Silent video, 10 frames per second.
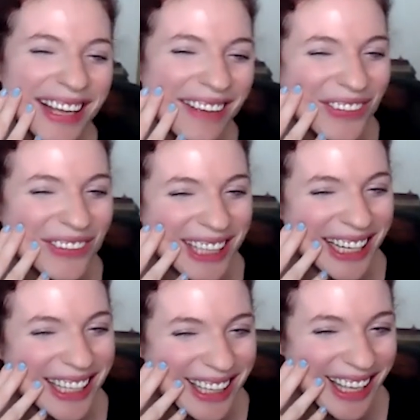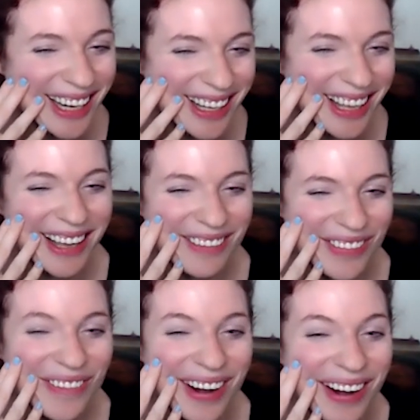if you study the end game,
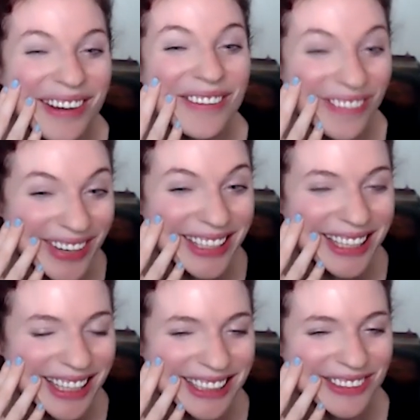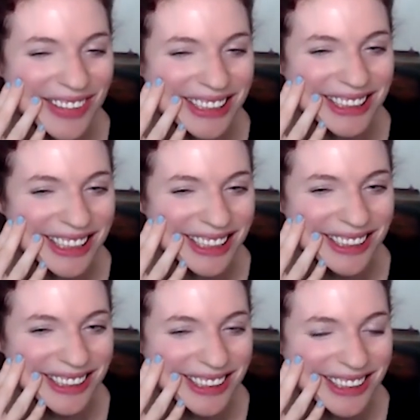you are going to get these questions.
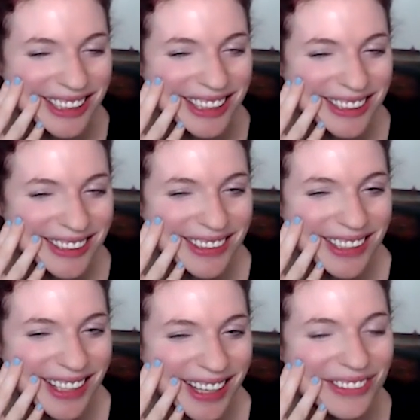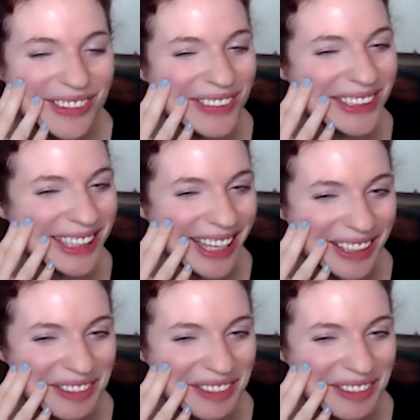100%.